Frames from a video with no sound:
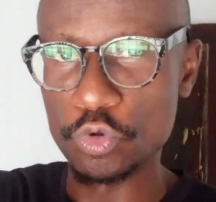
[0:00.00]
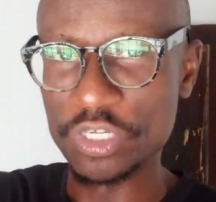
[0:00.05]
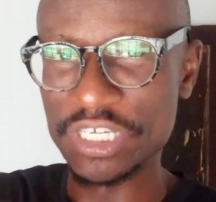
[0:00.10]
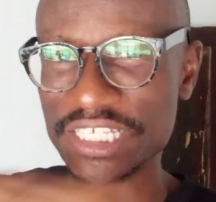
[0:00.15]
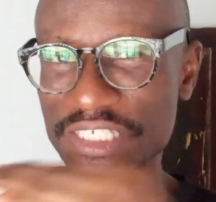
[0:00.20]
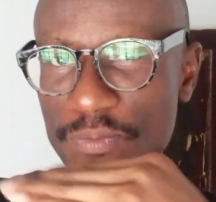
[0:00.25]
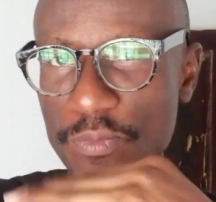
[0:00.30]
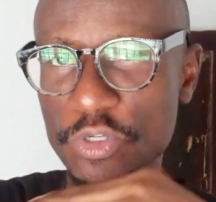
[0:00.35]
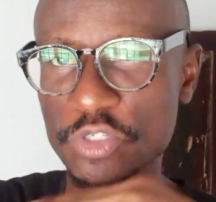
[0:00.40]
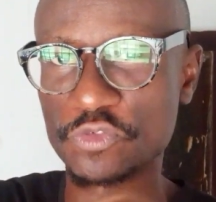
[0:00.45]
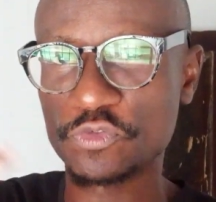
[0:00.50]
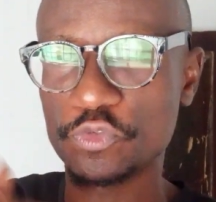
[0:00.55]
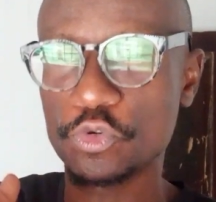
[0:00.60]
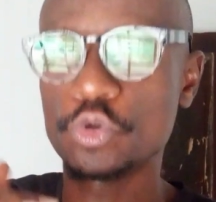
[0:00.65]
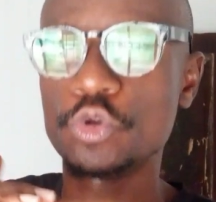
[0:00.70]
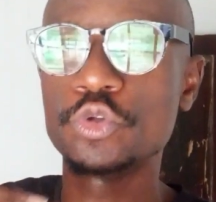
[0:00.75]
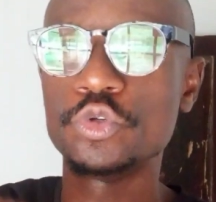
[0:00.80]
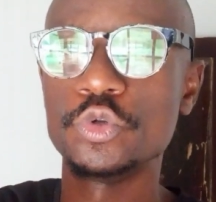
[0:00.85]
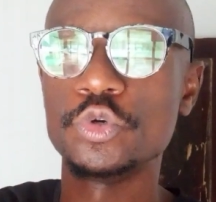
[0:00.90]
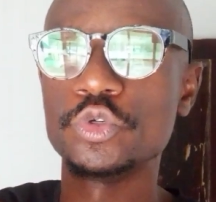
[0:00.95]
It must
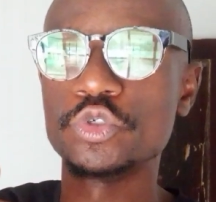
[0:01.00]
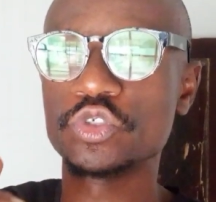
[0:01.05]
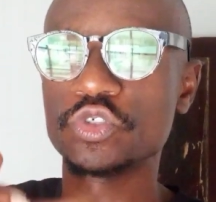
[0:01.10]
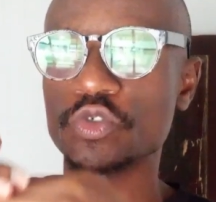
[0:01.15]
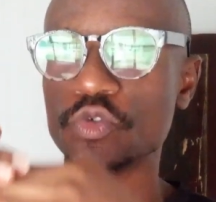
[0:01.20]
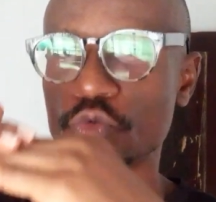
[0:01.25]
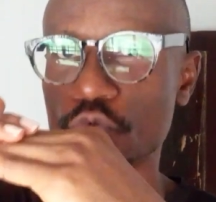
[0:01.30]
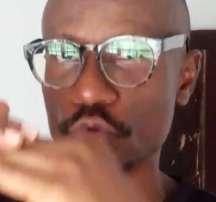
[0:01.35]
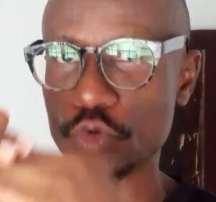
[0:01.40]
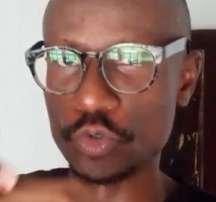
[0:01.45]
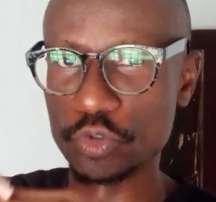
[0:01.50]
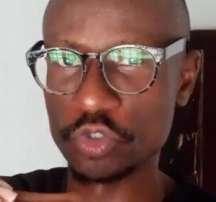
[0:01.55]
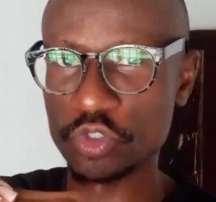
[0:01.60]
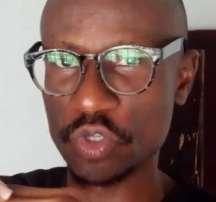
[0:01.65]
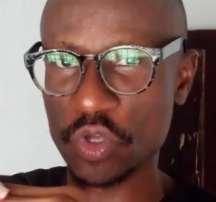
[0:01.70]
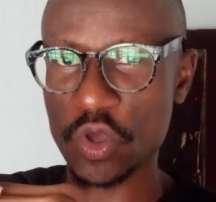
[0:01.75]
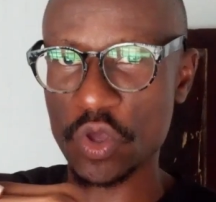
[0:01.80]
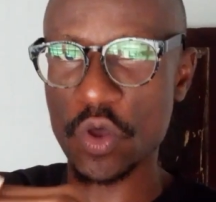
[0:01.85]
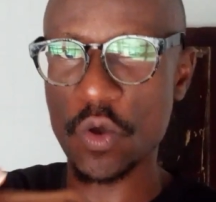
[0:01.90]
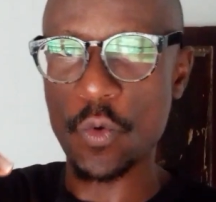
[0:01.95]
follow those rules
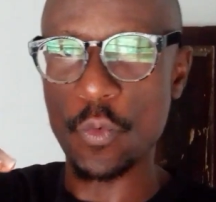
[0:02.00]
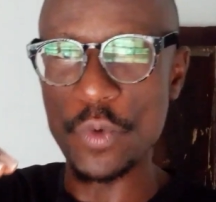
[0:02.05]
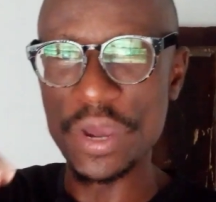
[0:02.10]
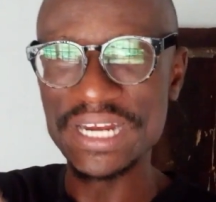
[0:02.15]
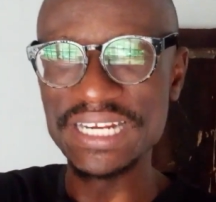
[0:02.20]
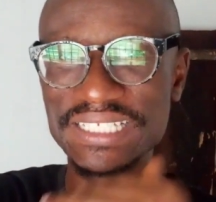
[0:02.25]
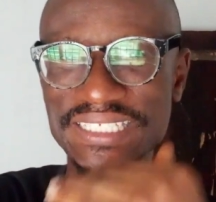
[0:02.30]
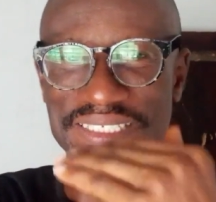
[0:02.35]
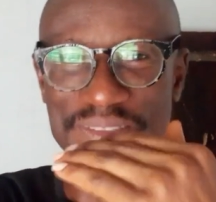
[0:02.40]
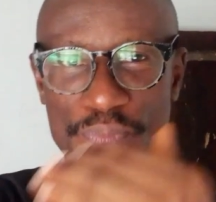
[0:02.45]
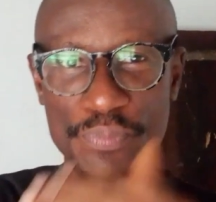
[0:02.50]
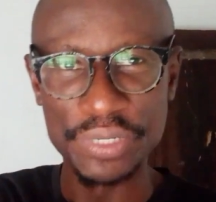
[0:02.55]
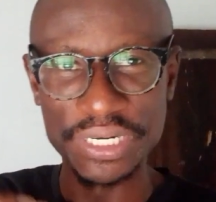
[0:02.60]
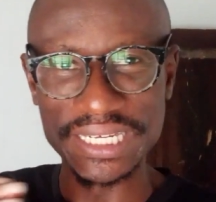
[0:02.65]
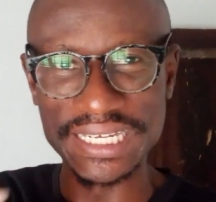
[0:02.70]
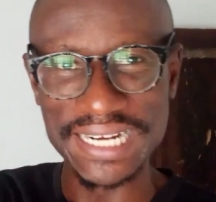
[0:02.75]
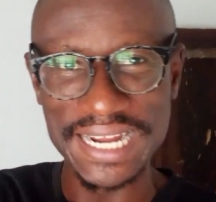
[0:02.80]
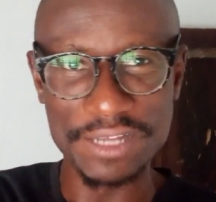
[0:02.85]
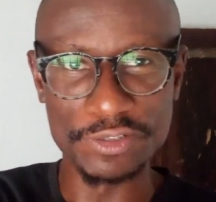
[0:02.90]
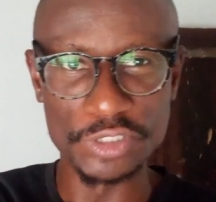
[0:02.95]
when it's
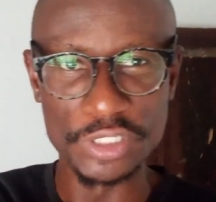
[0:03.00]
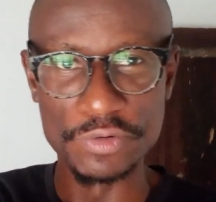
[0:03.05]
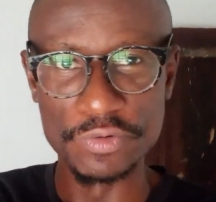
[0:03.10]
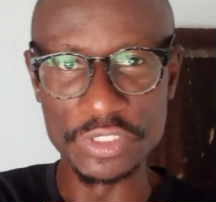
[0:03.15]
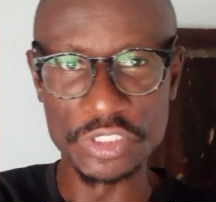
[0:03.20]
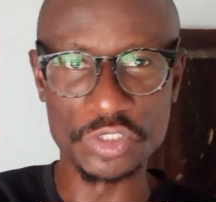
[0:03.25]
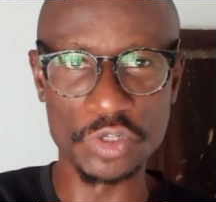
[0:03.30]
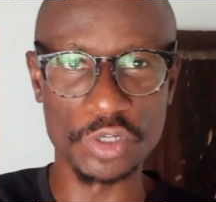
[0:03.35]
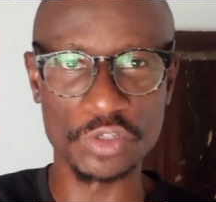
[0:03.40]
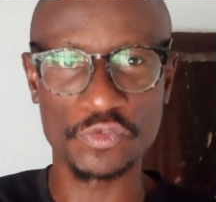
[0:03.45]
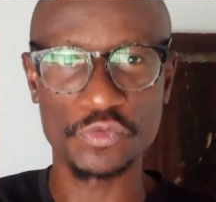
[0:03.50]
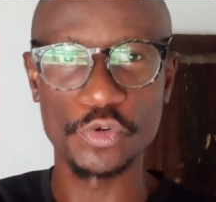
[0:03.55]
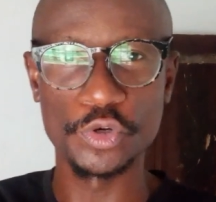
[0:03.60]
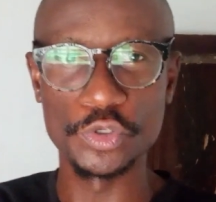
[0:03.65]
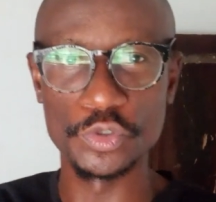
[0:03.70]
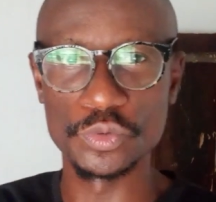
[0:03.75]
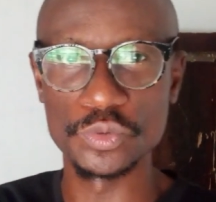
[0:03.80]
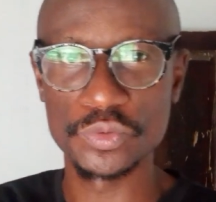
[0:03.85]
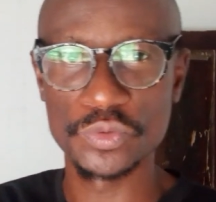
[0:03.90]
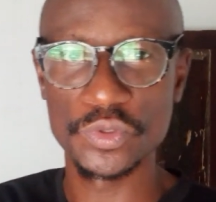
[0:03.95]
bringing out the result for
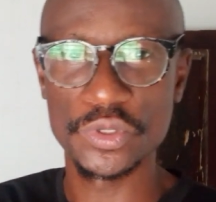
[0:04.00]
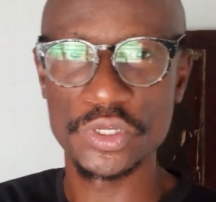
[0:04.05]
you.